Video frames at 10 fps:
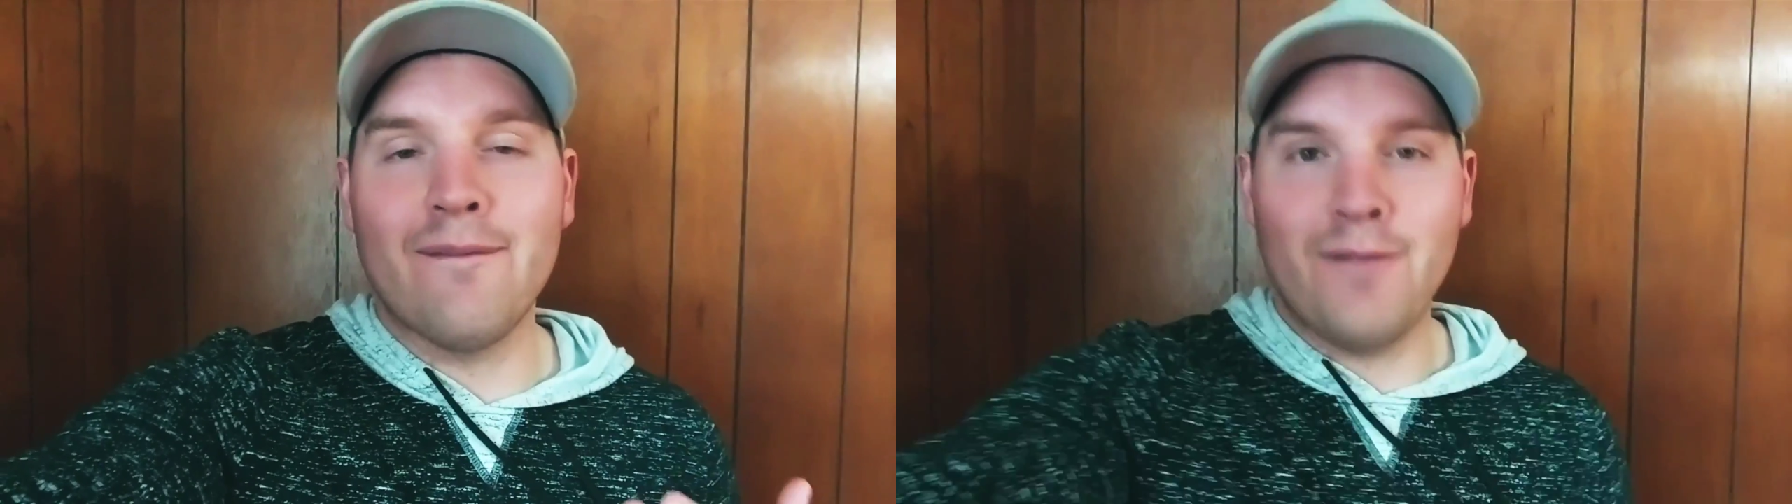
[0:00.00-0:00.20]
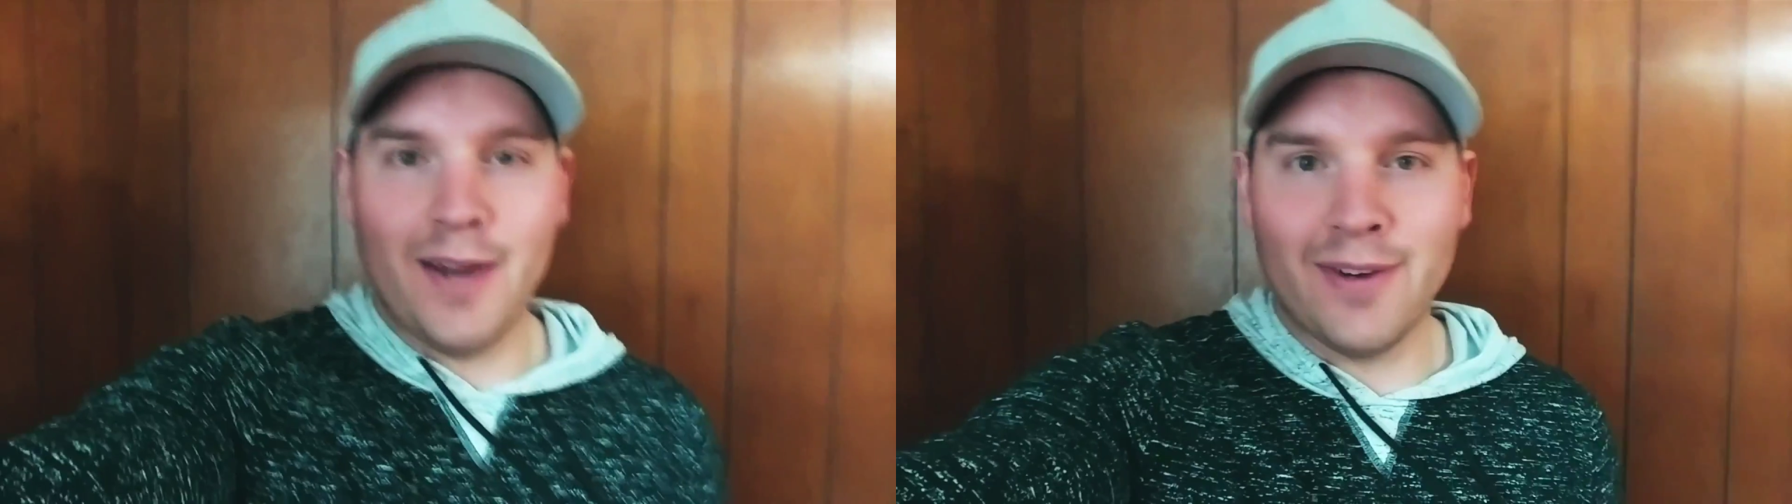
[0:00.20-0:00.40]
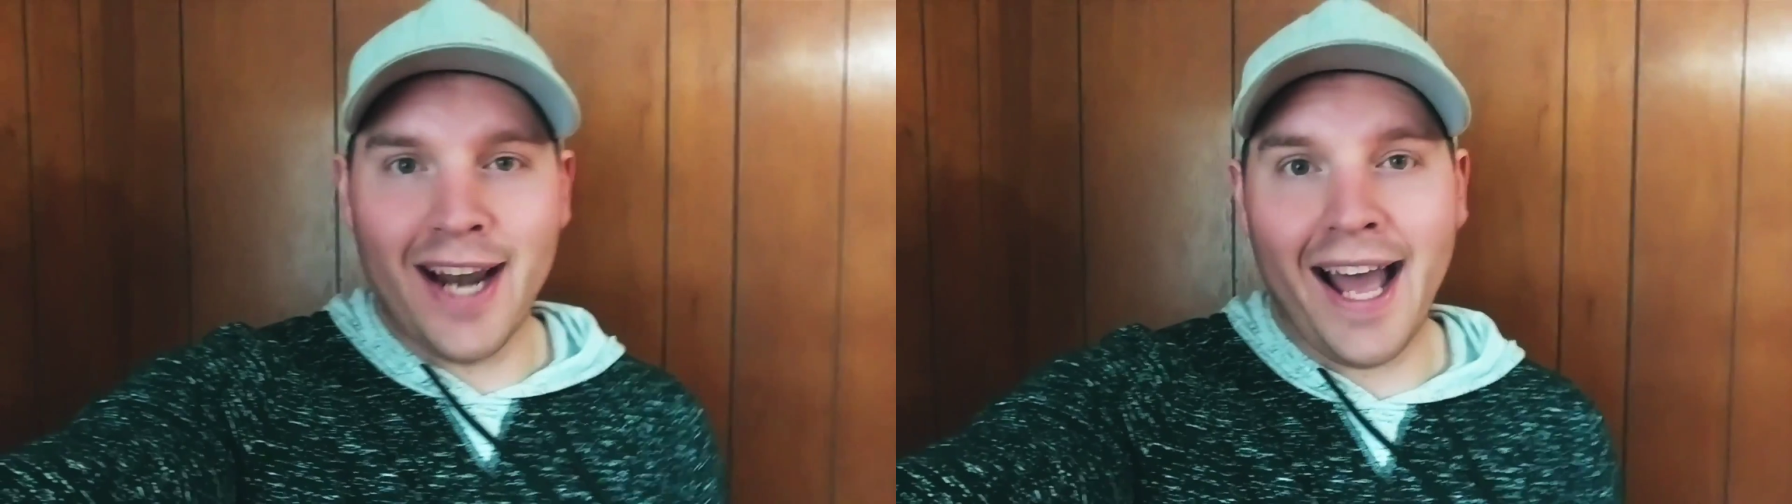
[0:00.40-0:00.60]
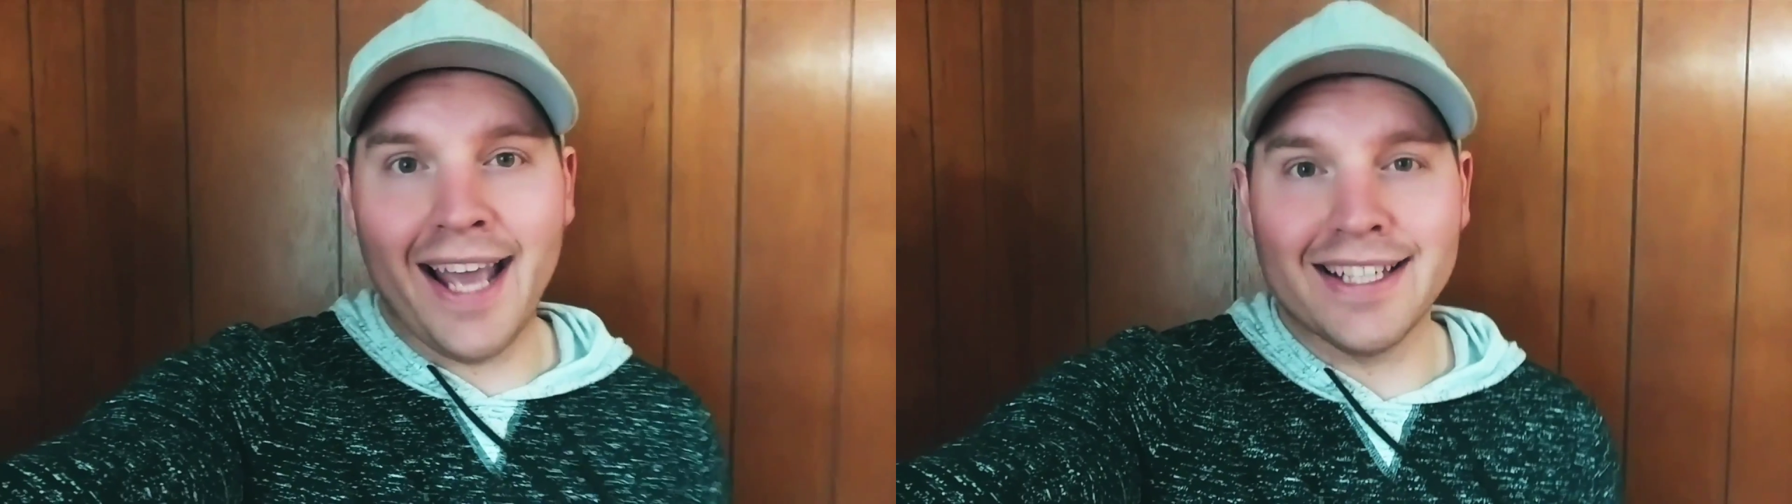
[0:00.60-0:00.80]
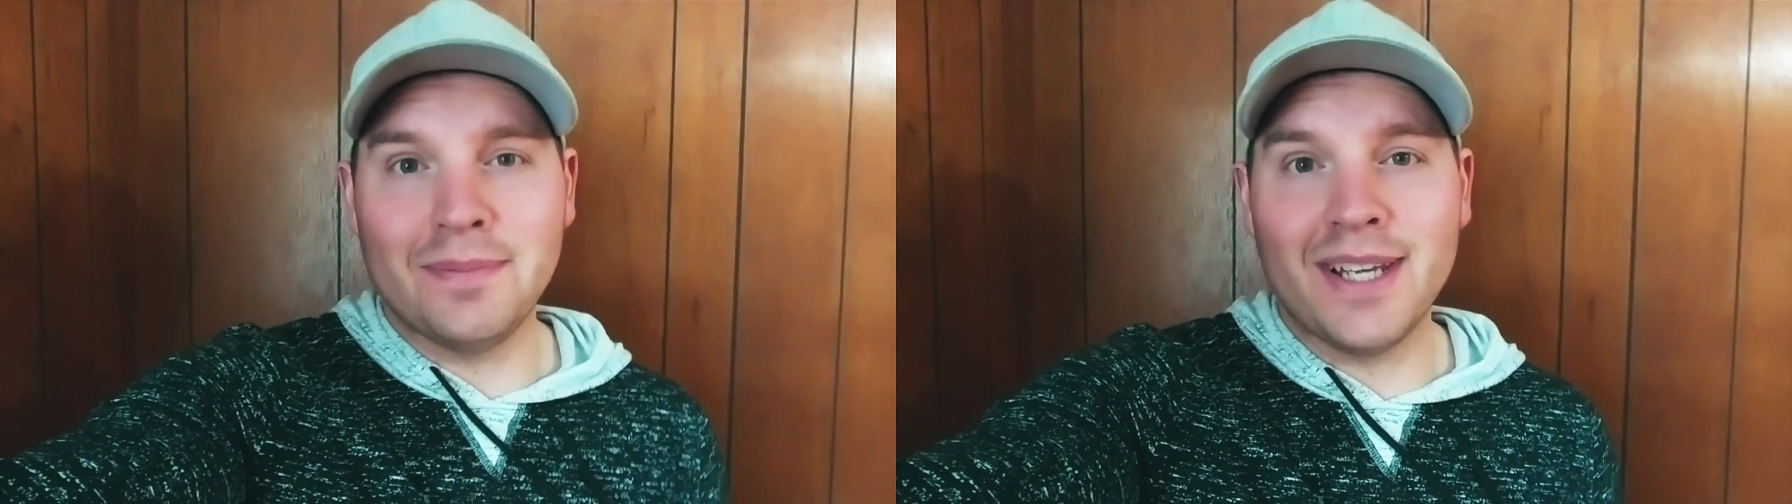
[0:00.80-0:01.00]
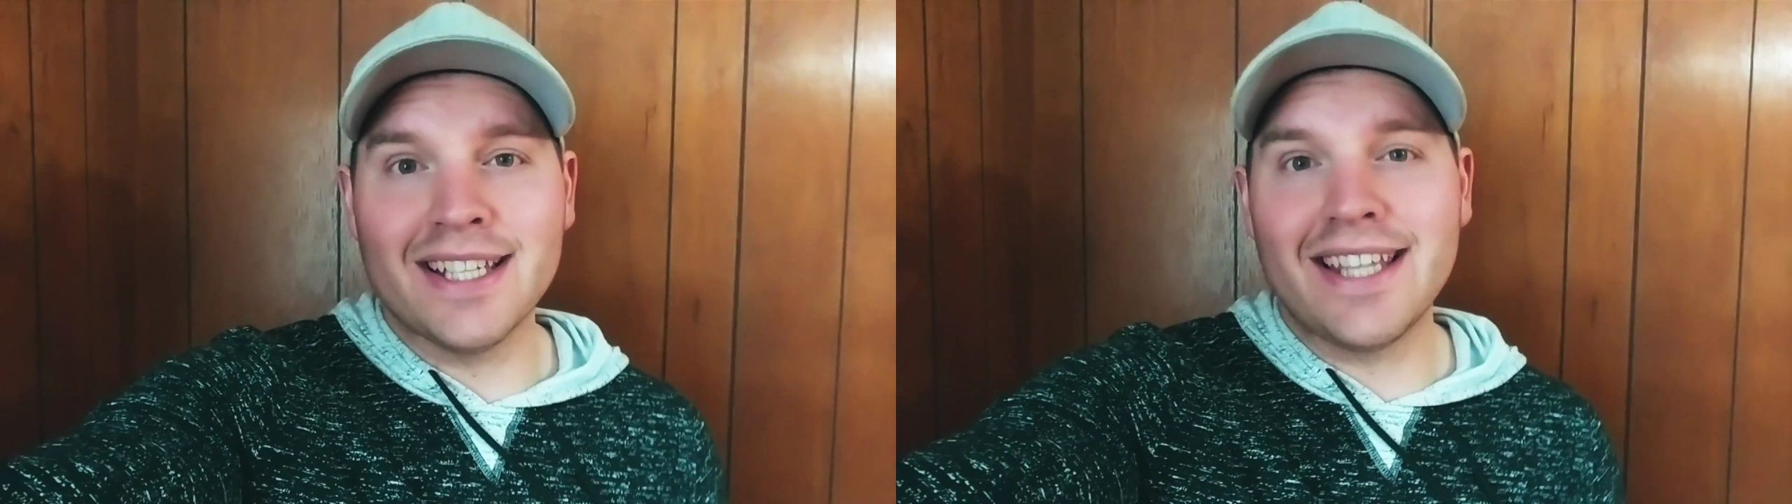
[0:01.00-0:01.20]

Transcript: favorite hikes because